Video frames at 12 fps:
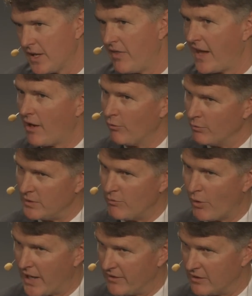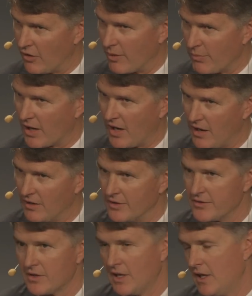and that will be branded
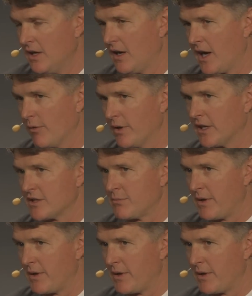HarperCollins. I would Trans